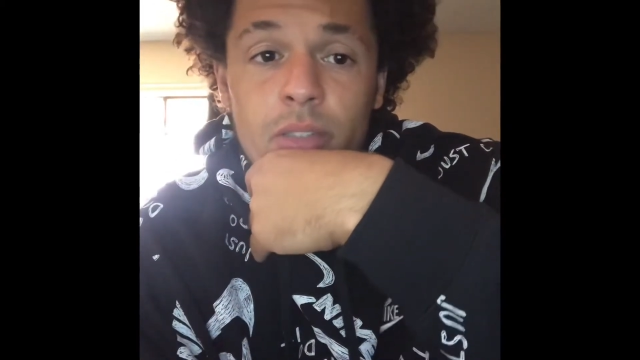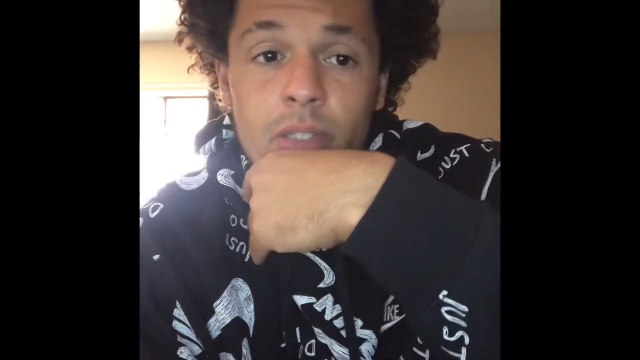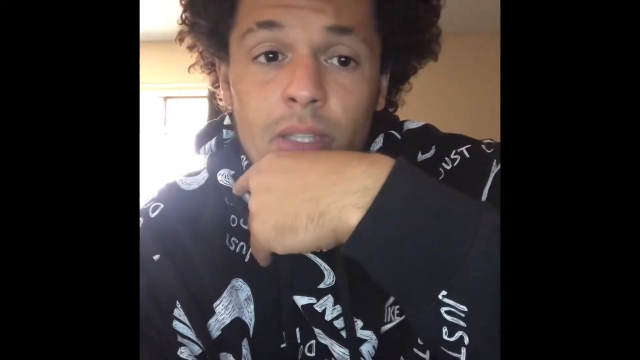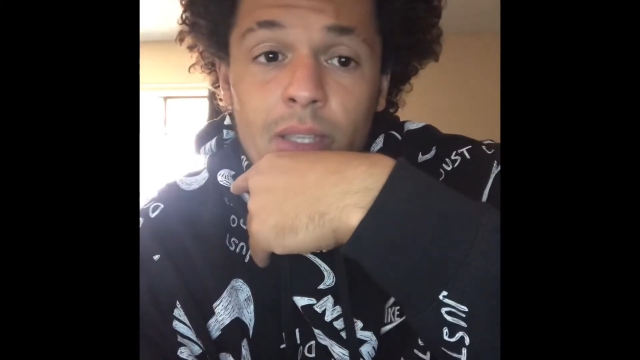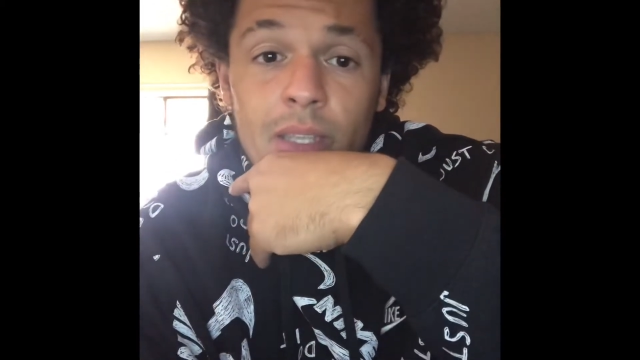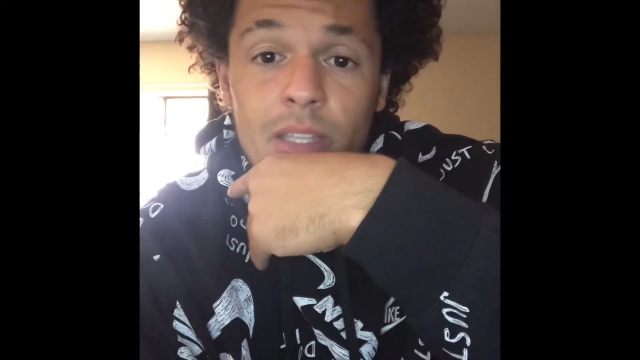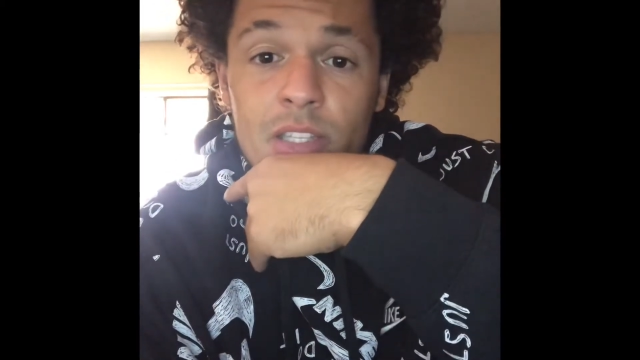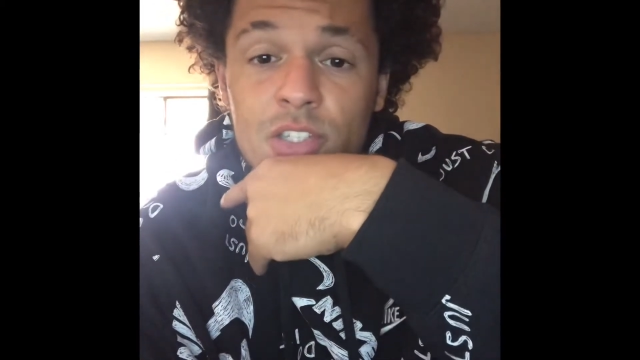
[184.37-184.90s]

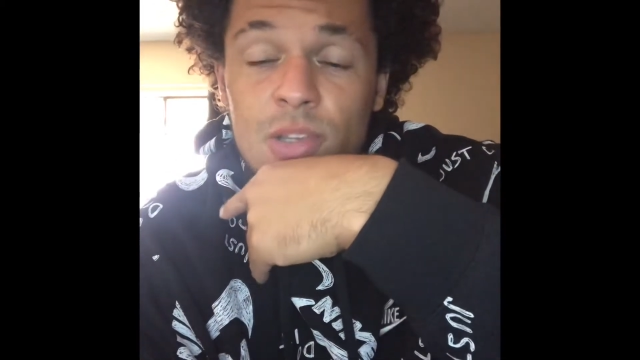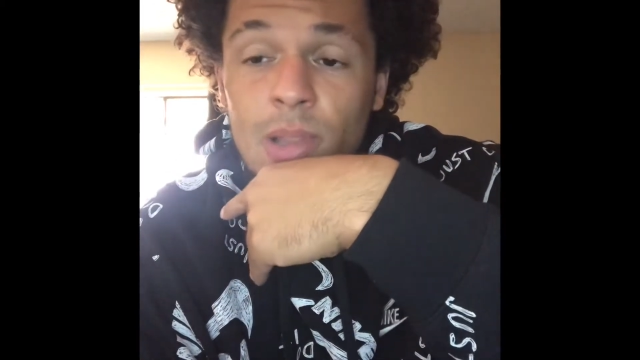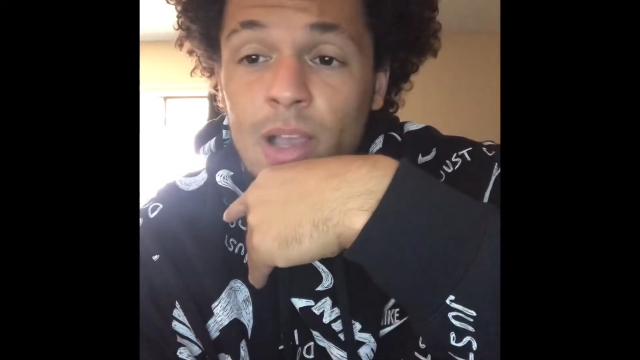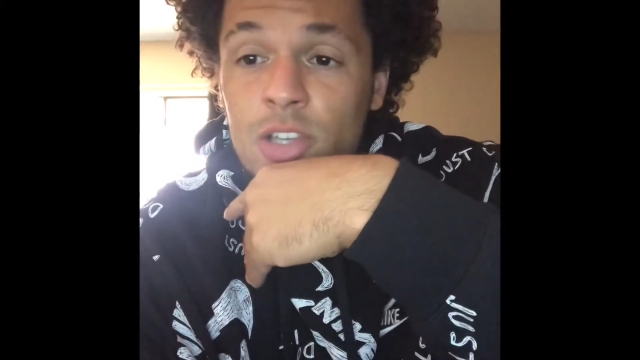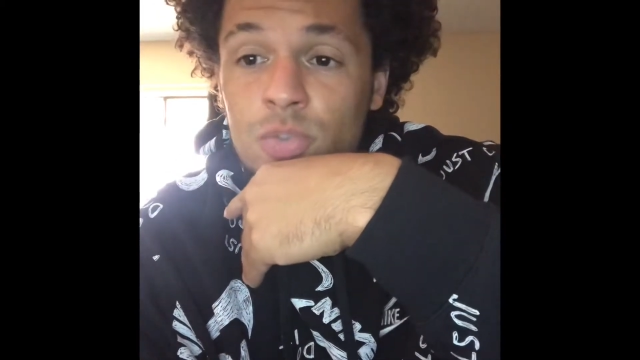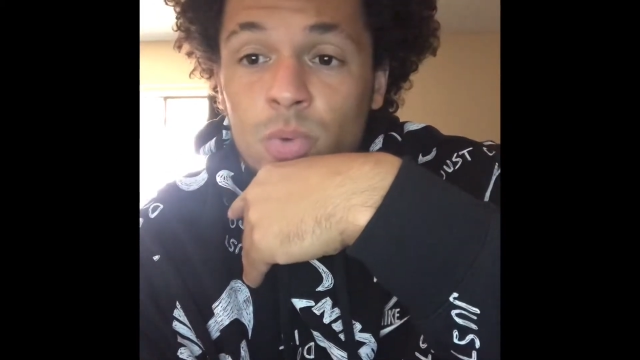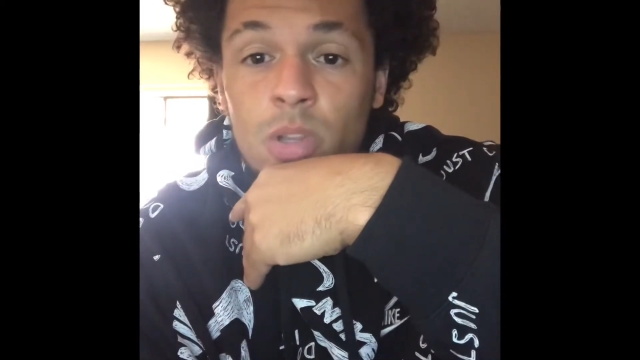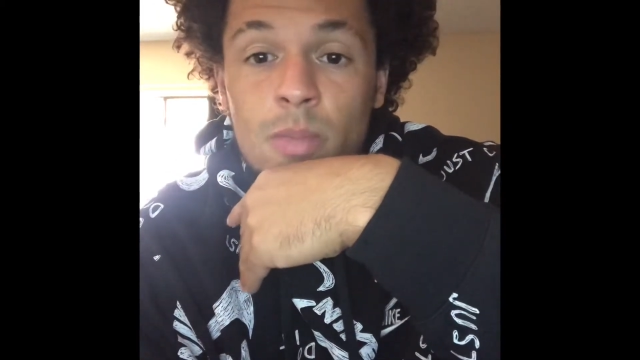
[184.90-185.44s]
and she
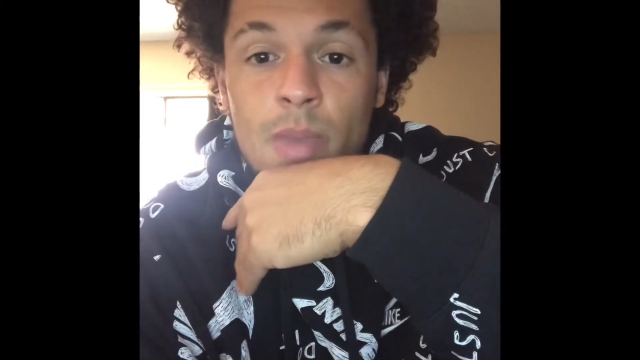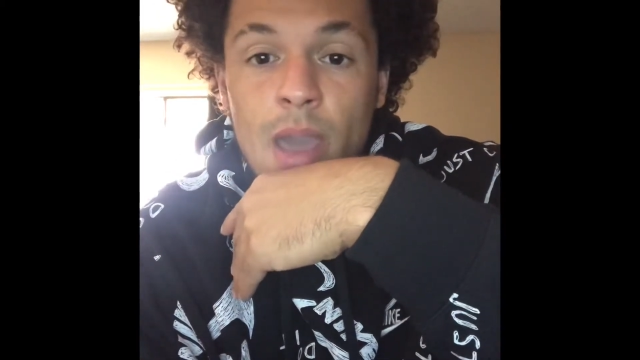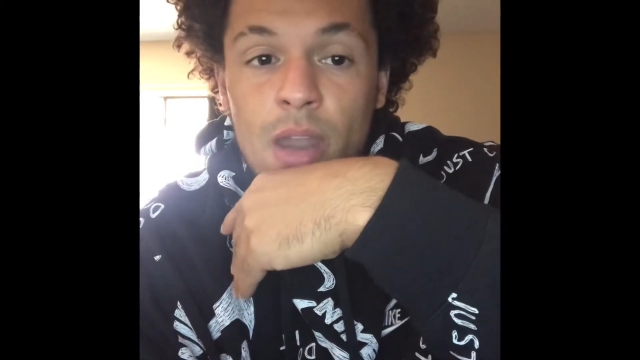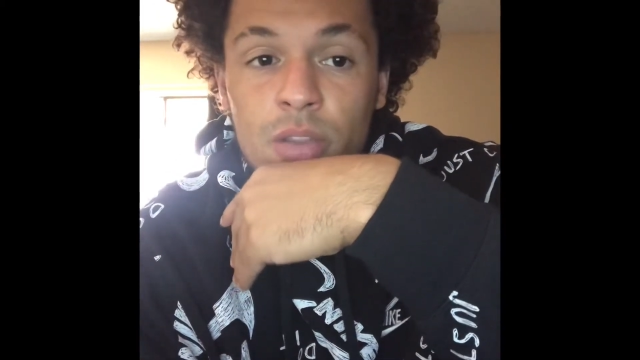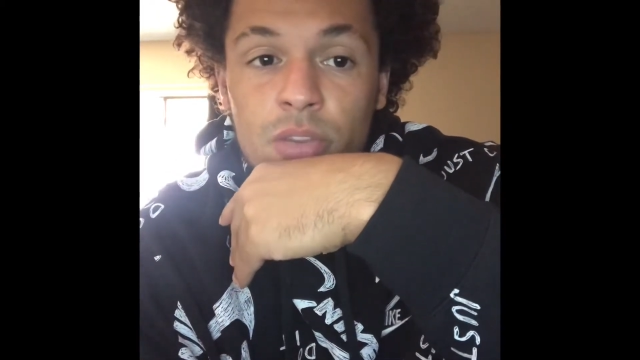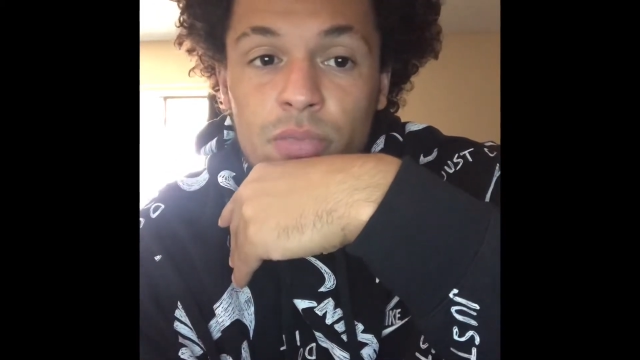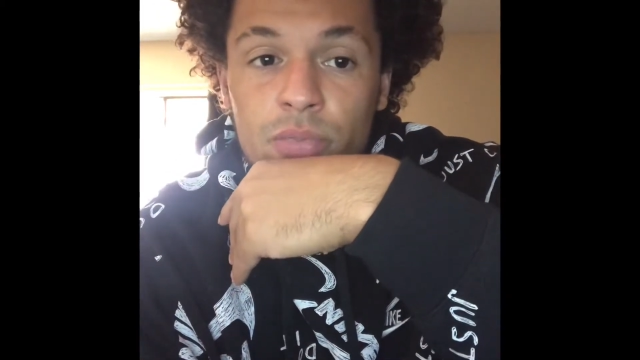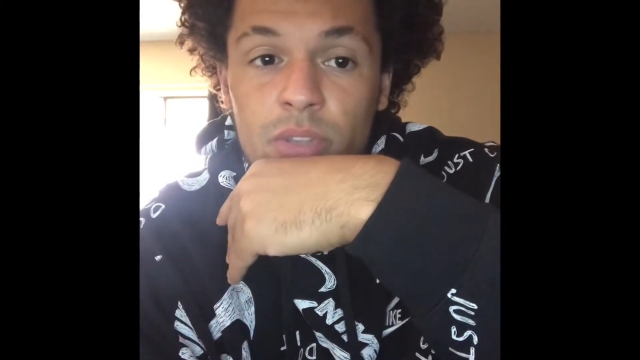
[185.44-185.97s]
lost really bad
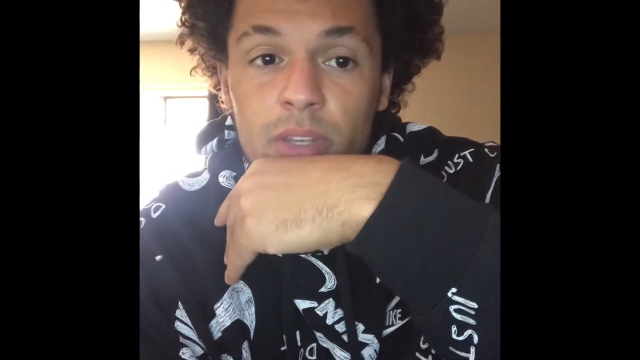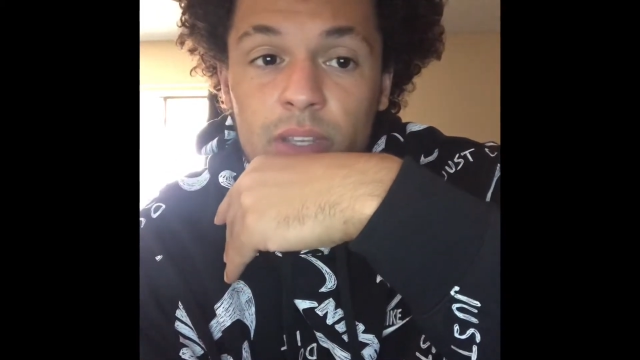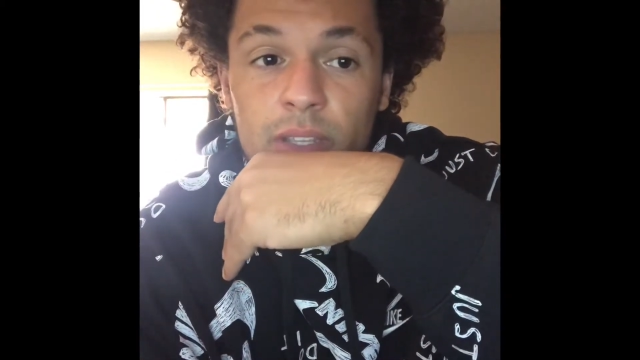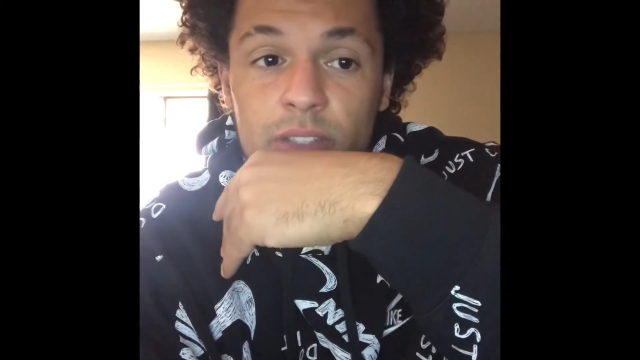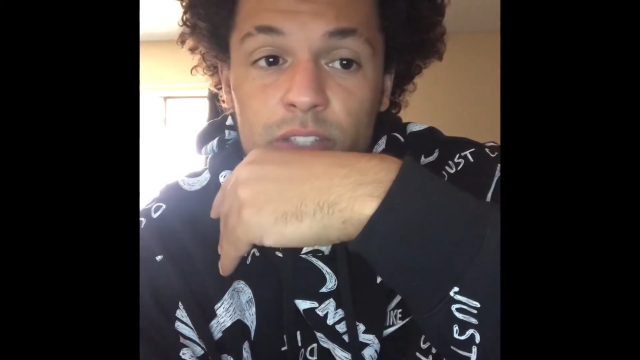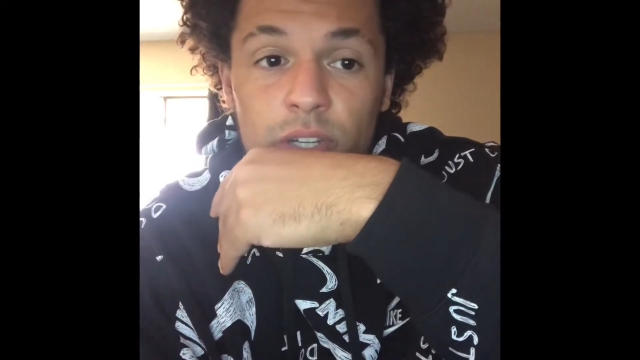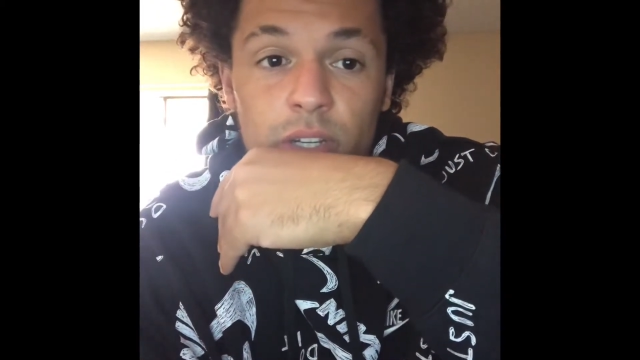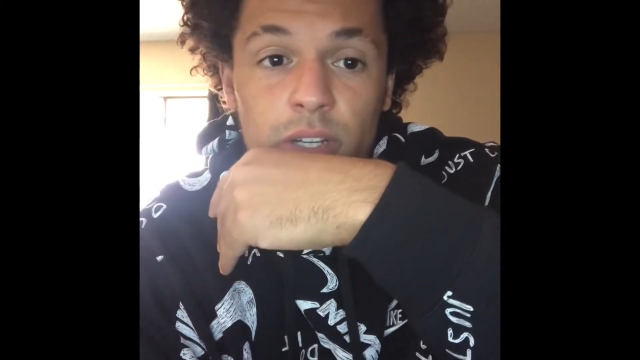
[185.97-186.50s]
on the feet
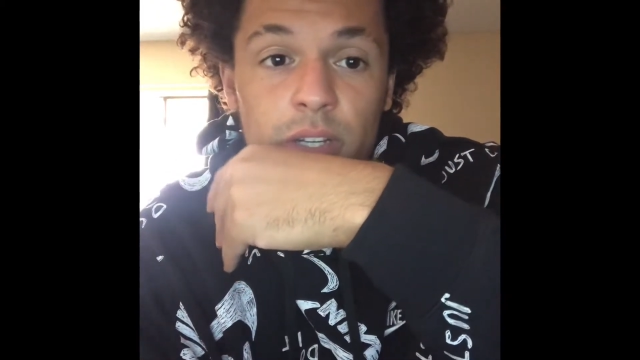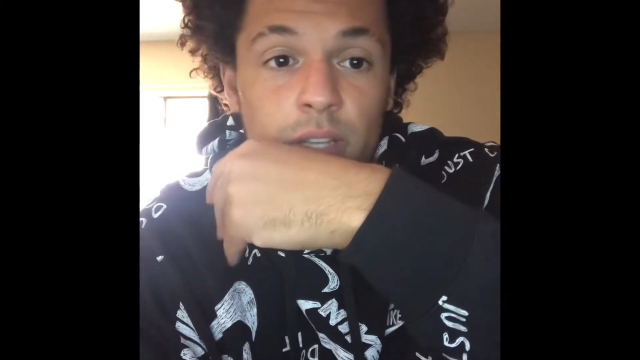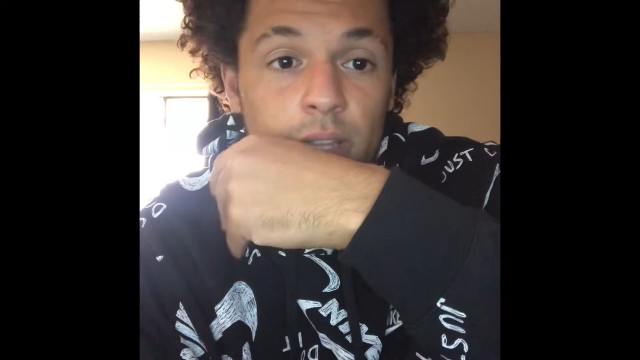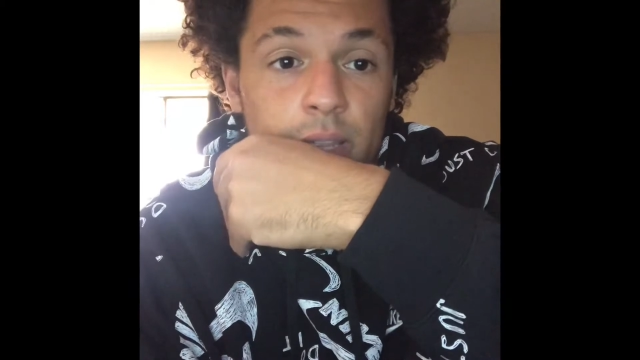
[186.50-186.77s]
against her.